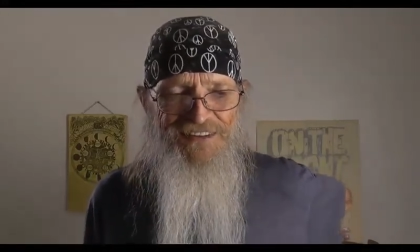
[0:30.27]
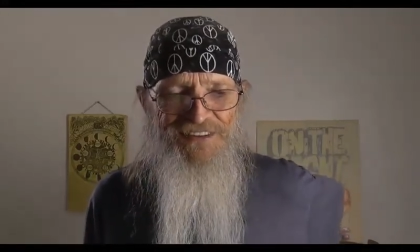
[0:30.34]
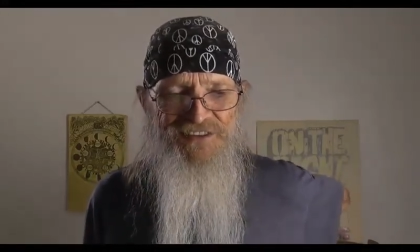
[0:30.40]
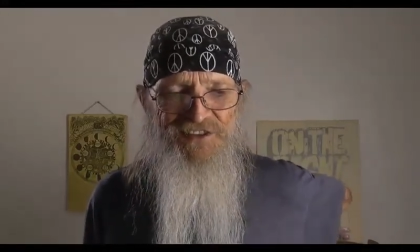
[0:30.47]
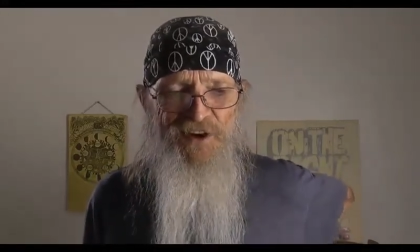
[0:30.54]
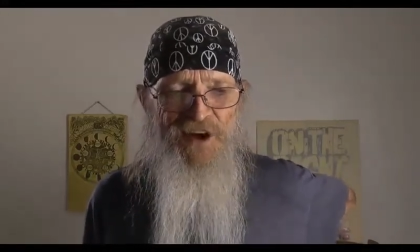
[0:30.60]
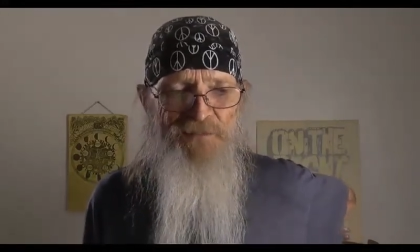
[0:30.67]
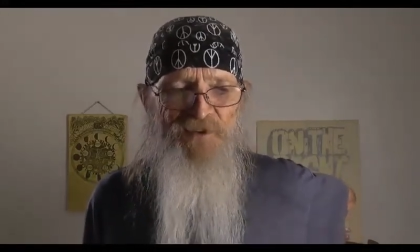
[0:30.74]

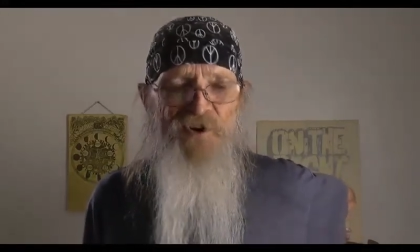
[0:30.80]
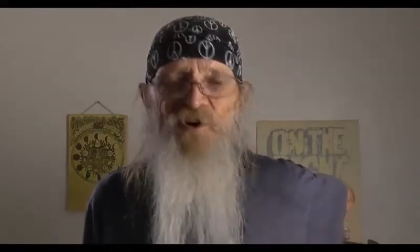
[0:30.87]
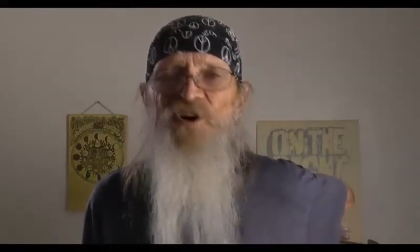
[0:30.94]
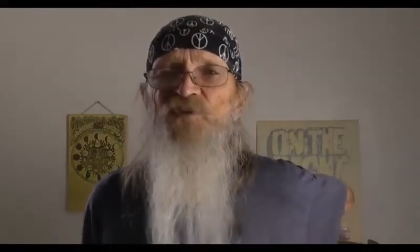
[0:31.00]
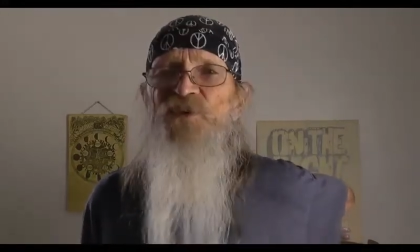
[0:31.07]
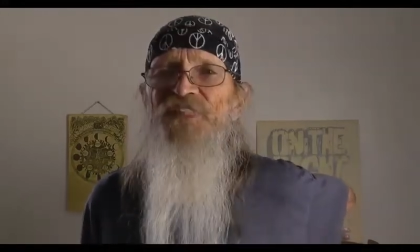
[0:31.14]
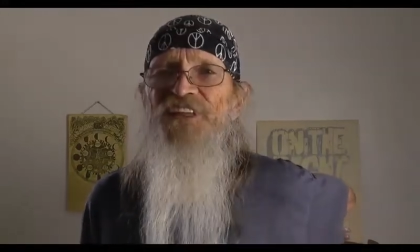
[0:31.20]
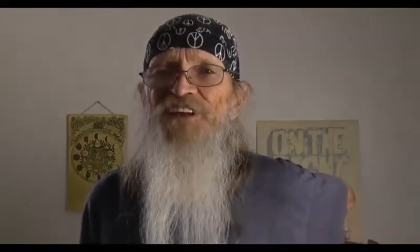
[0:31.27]
So I'm
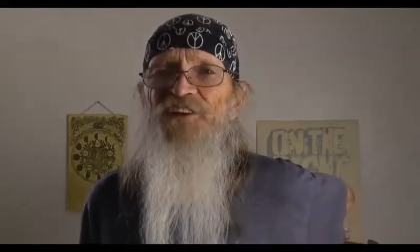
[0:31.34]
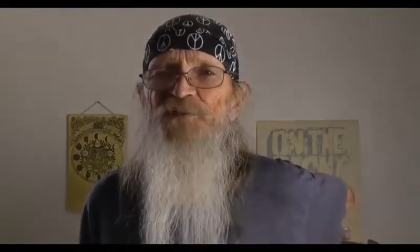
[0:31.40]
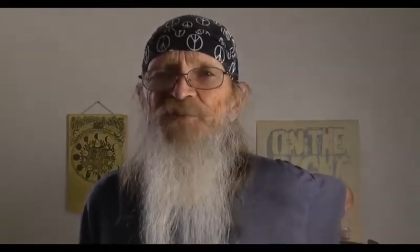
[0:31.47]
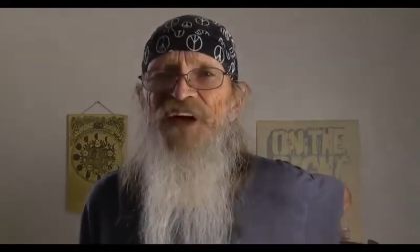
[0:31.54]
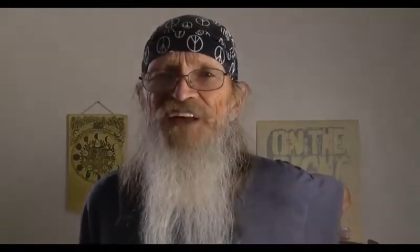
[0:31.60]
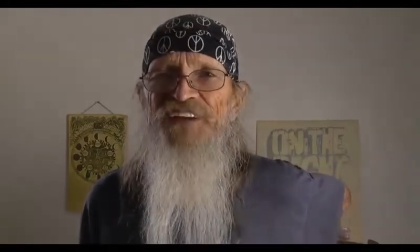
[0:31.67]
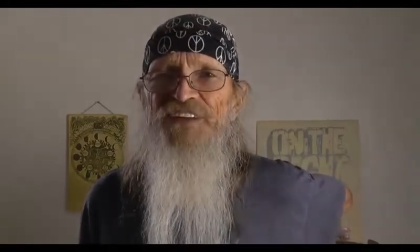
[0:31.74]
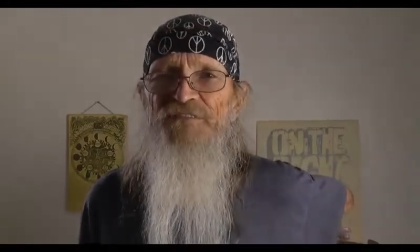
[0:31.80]
going with
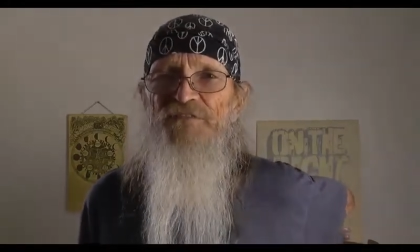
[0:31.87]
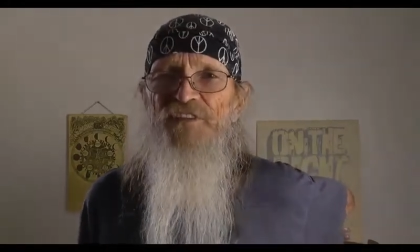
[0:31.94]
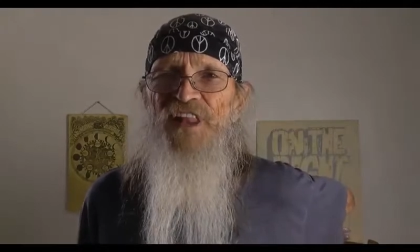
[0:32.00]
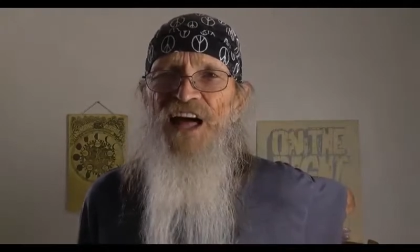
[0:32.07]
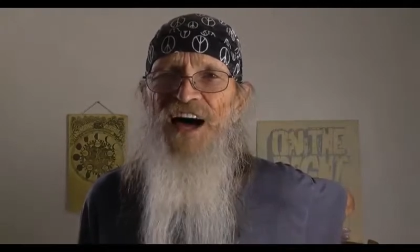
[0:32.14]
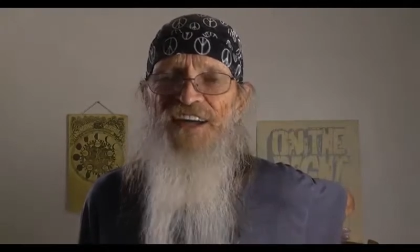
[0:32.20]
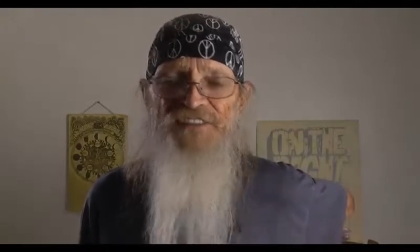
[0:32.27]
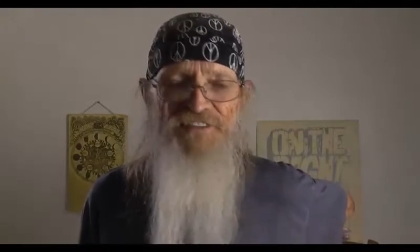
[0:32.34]
independent
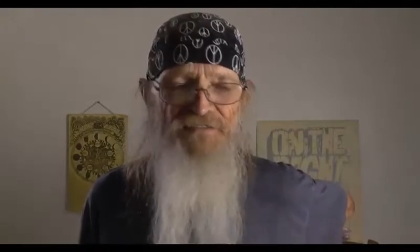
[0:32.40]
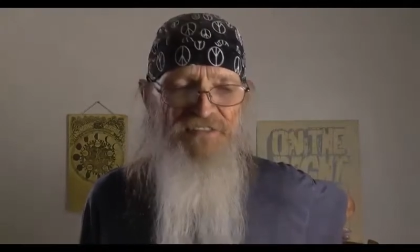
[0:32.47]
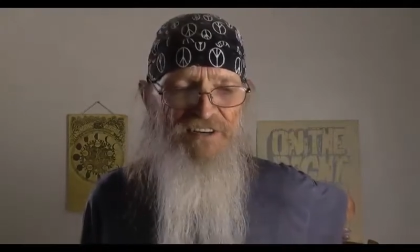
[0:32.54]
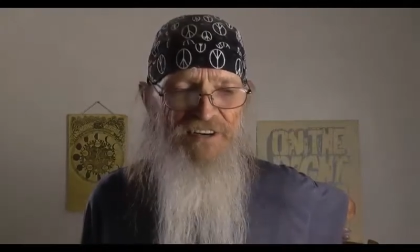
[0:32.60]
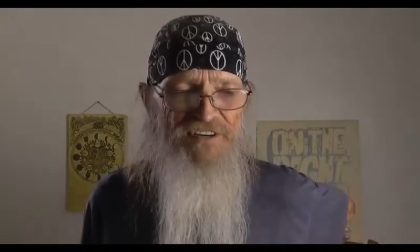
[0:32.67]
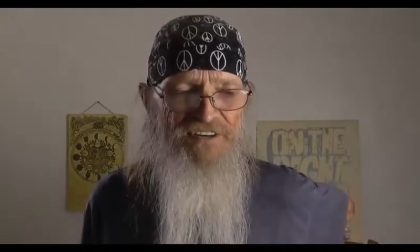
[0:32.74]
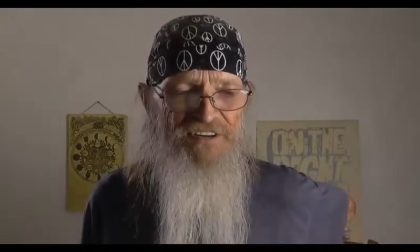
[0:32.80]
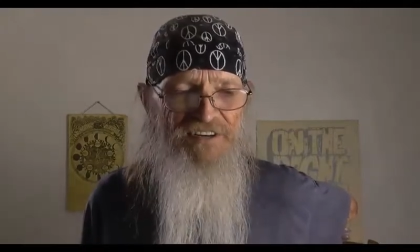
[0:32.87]

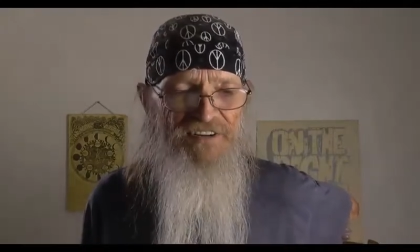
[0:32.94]
philosopher.